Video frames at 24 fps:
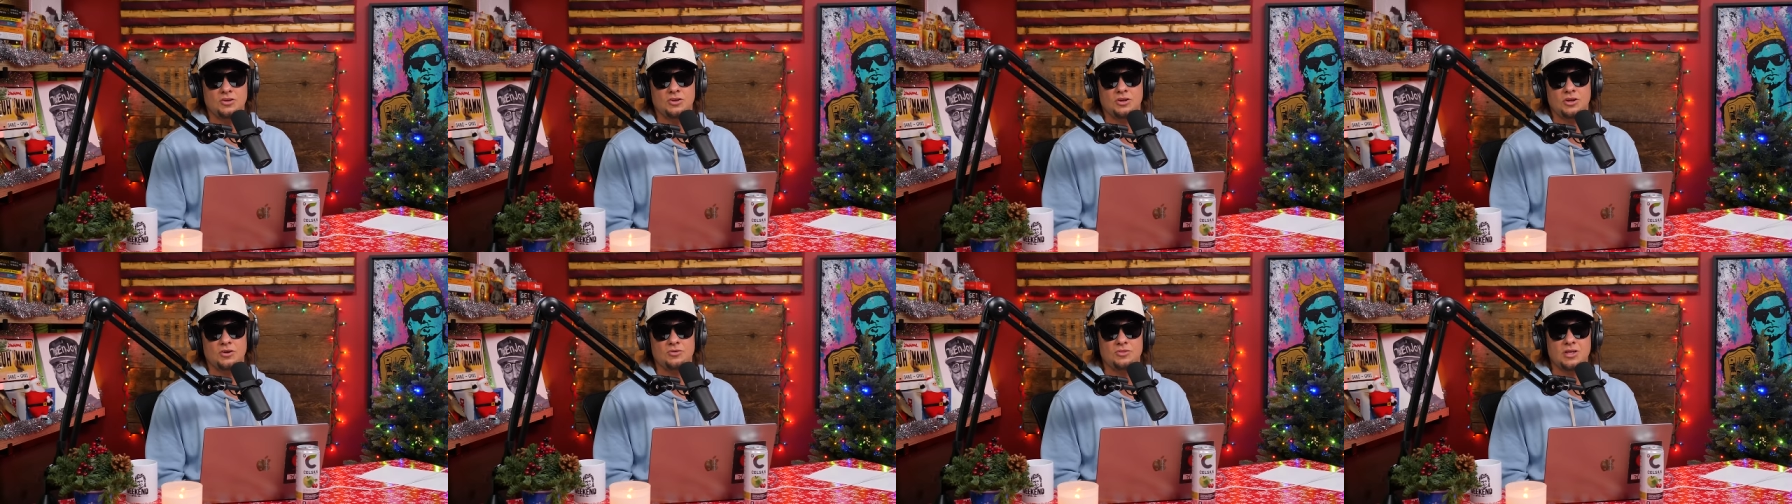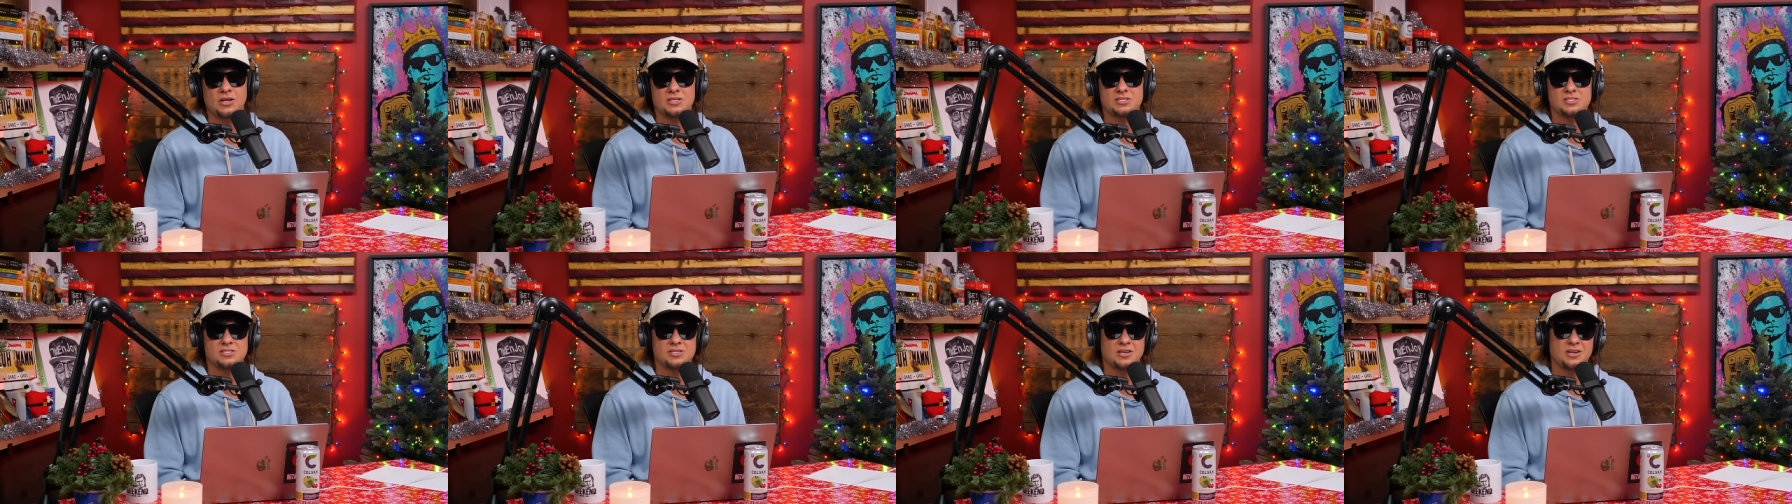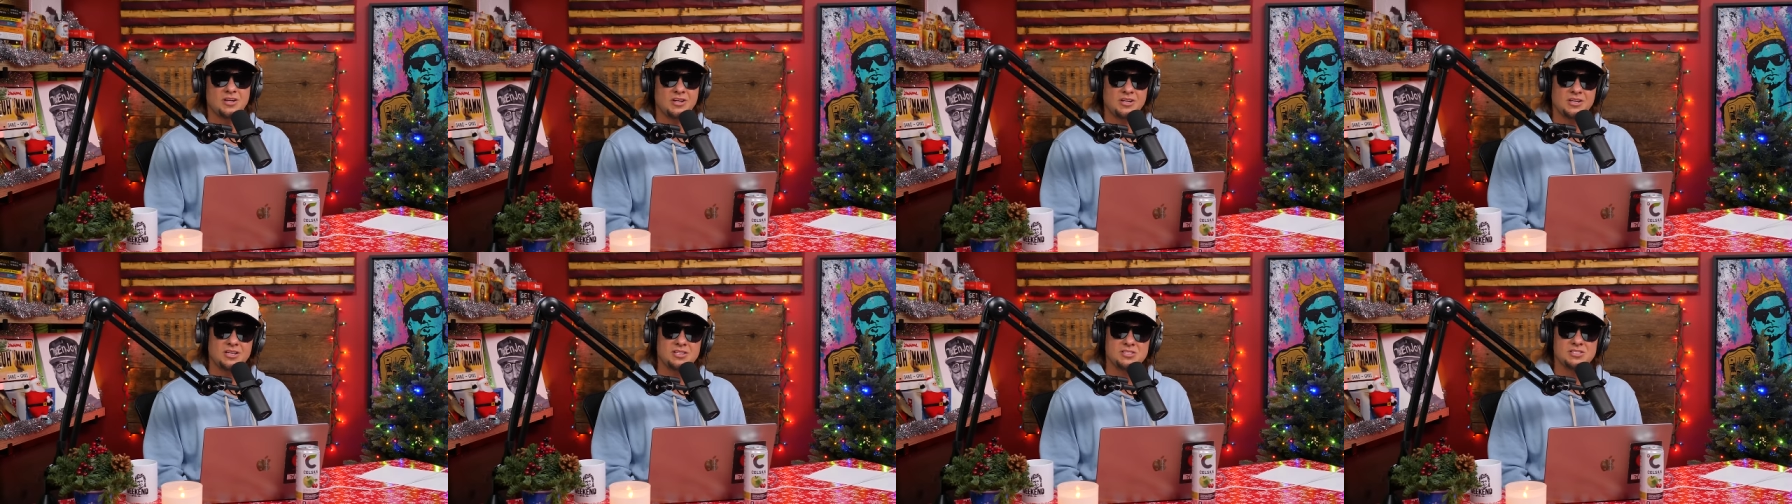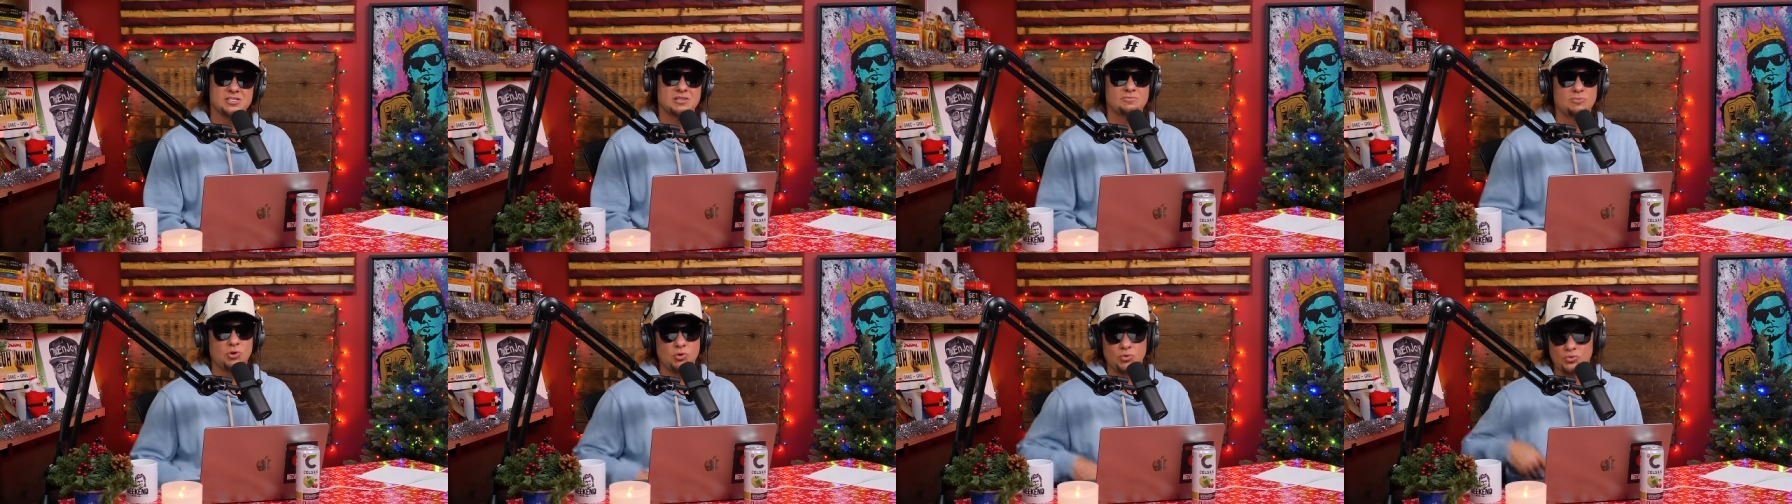You know, that's
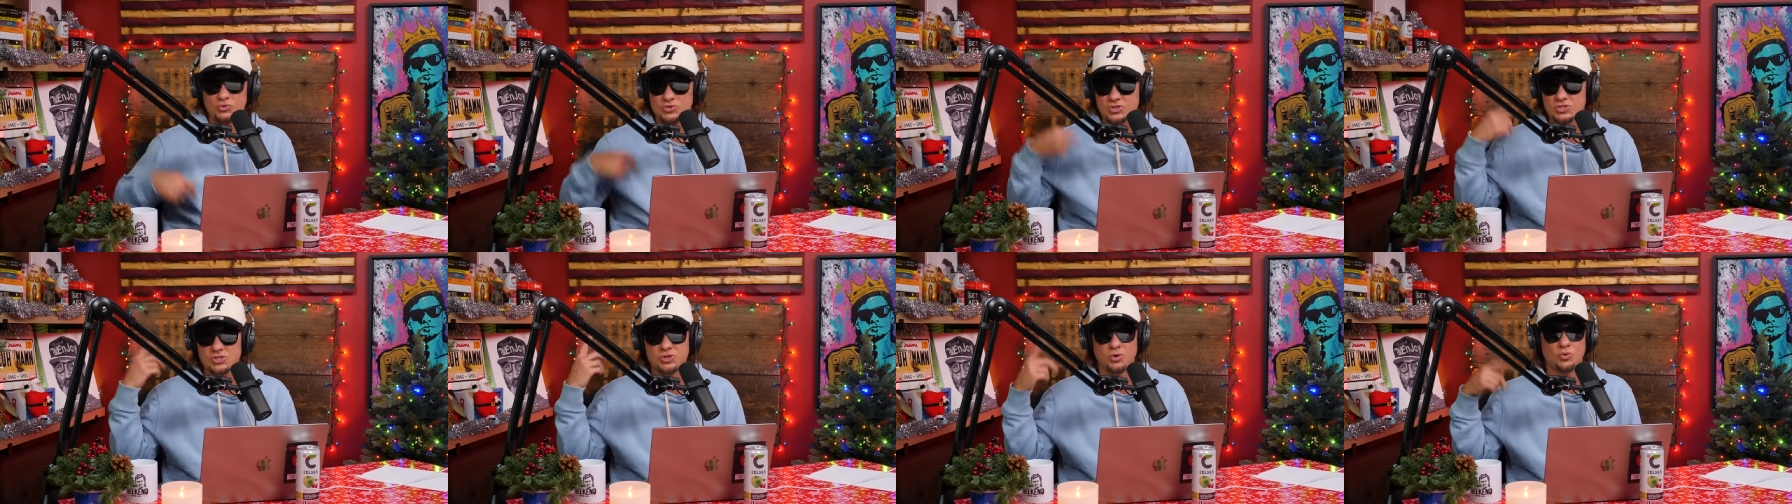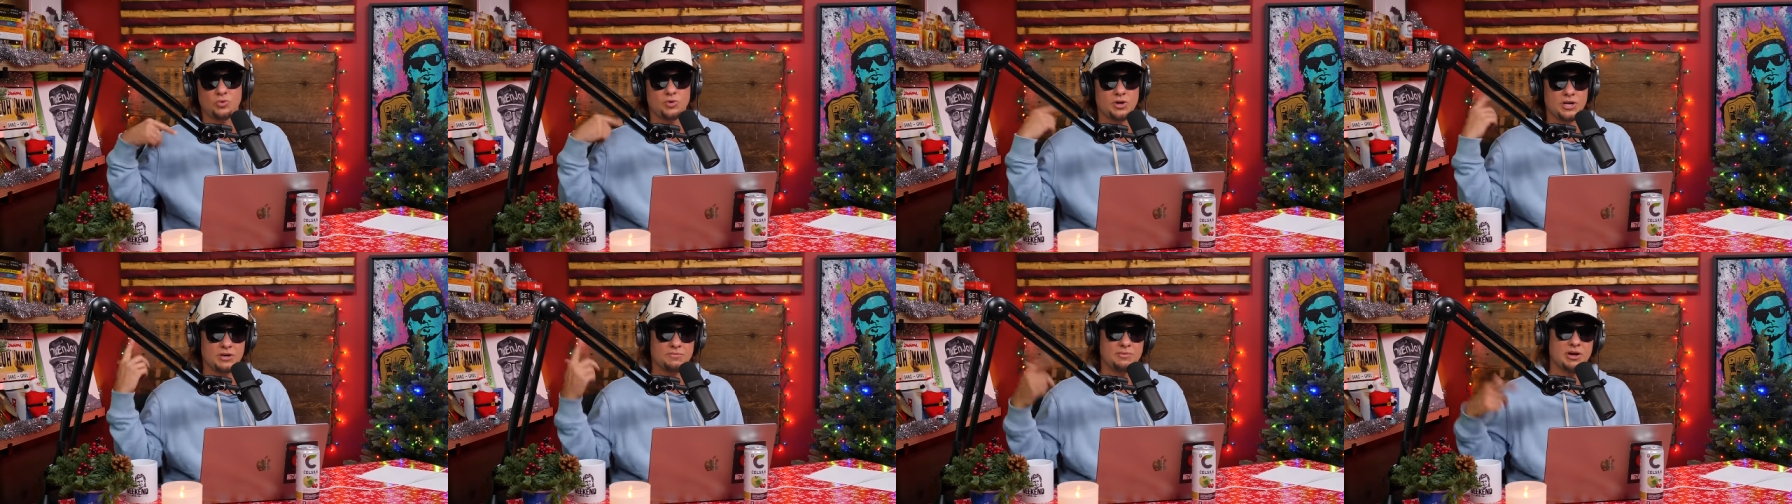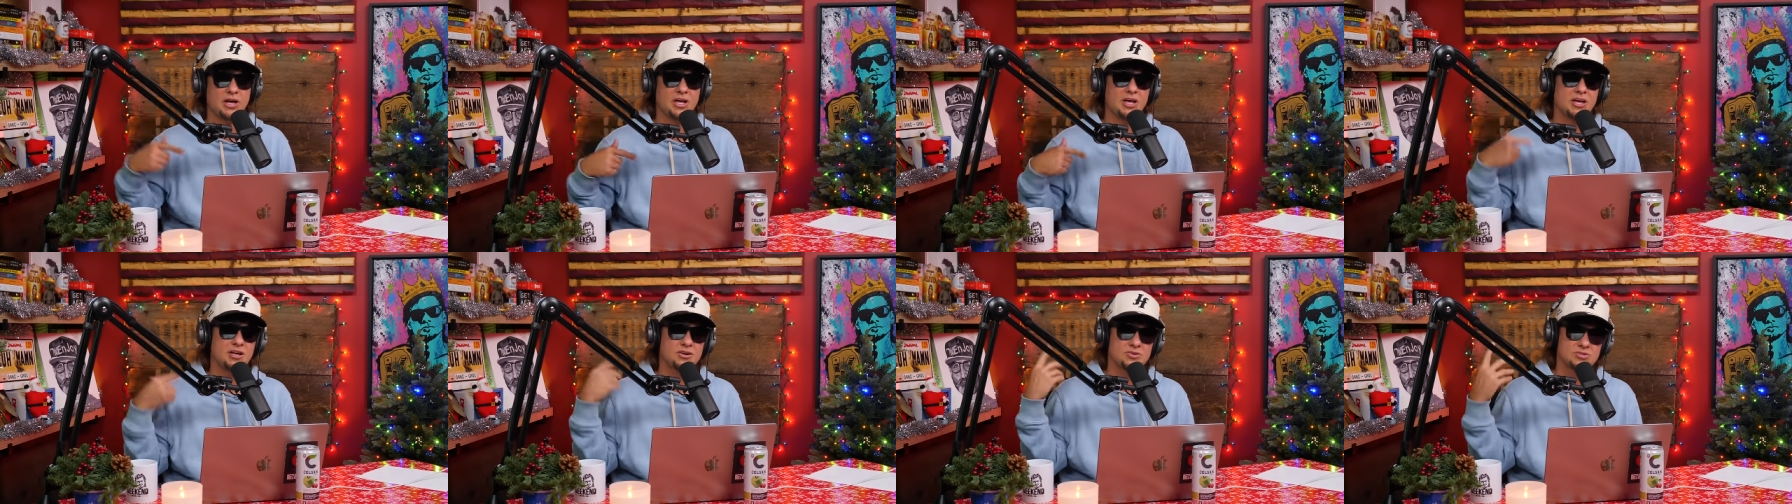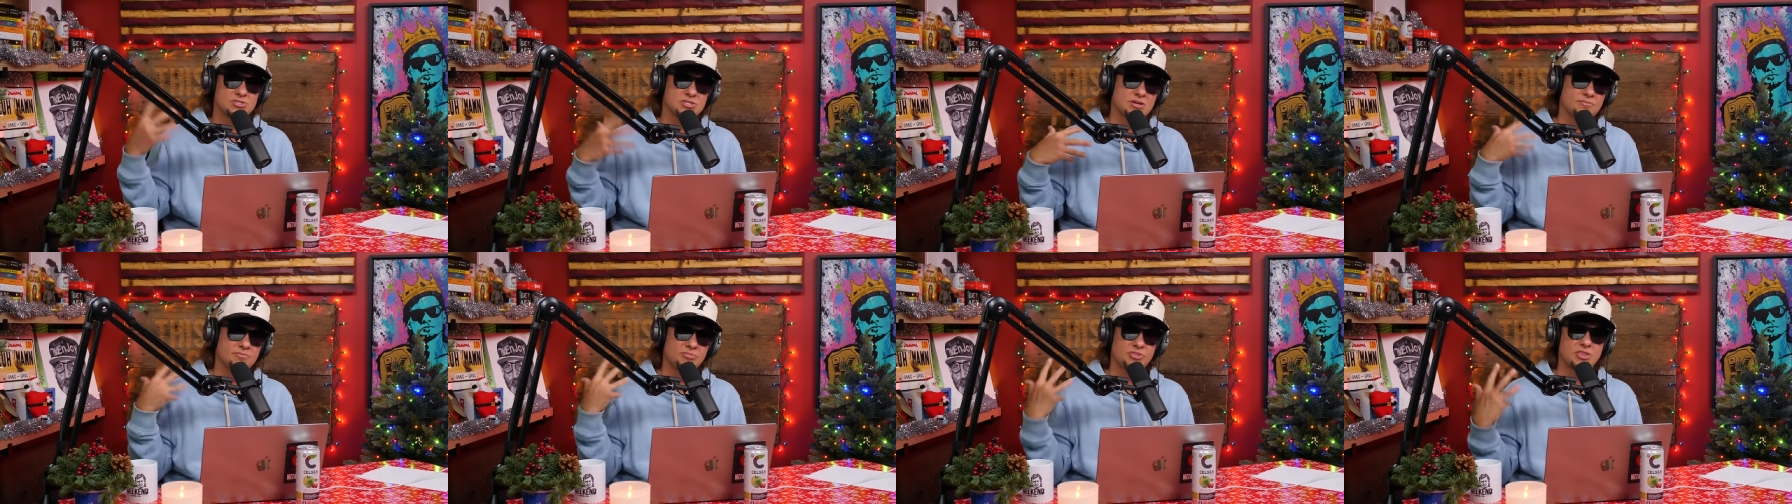it's some old story in my head
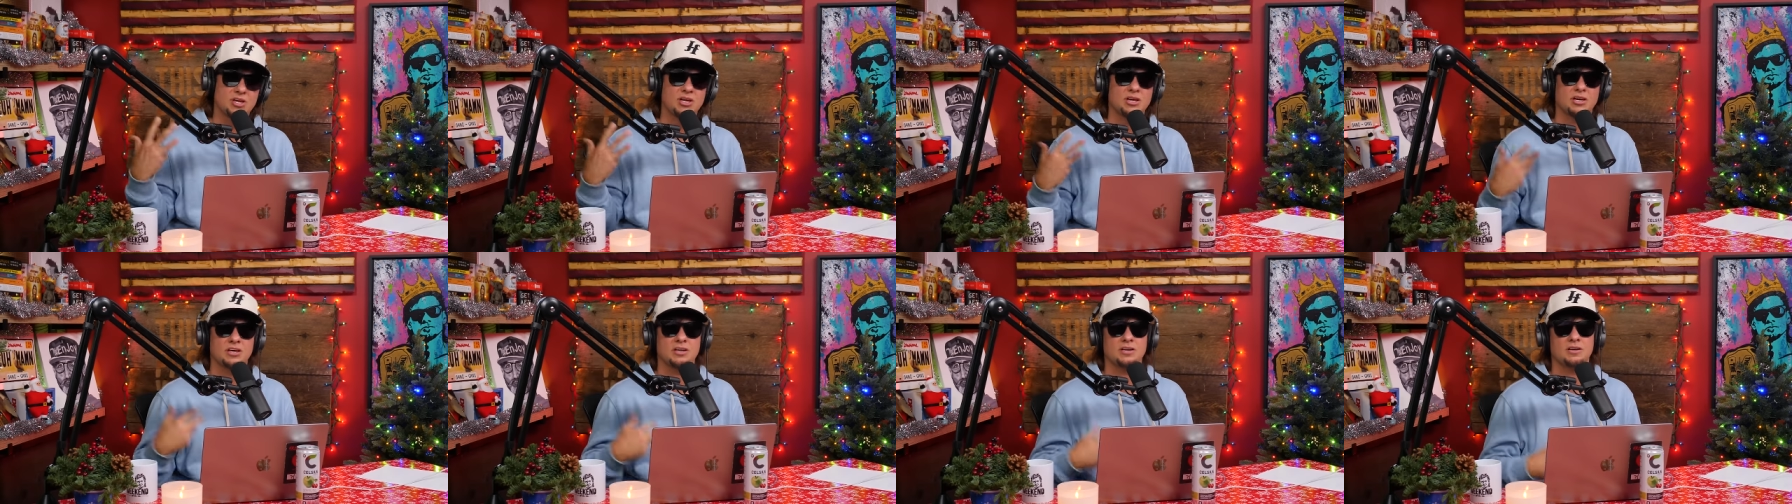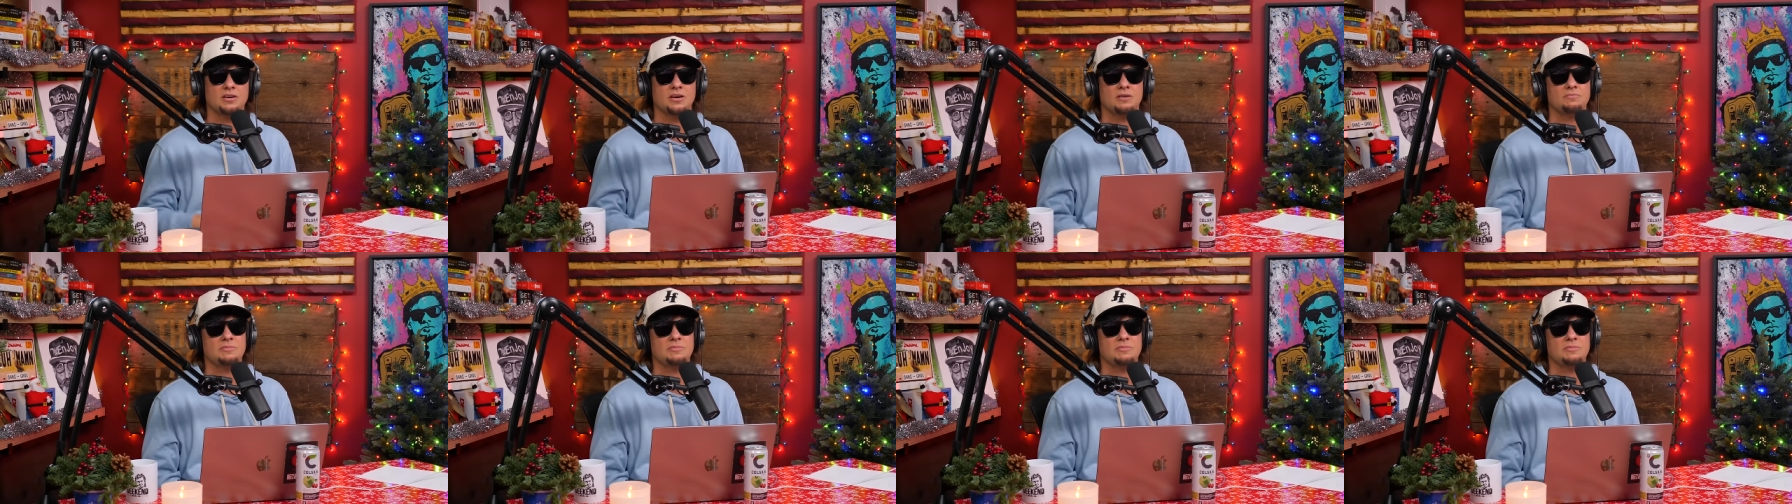or something.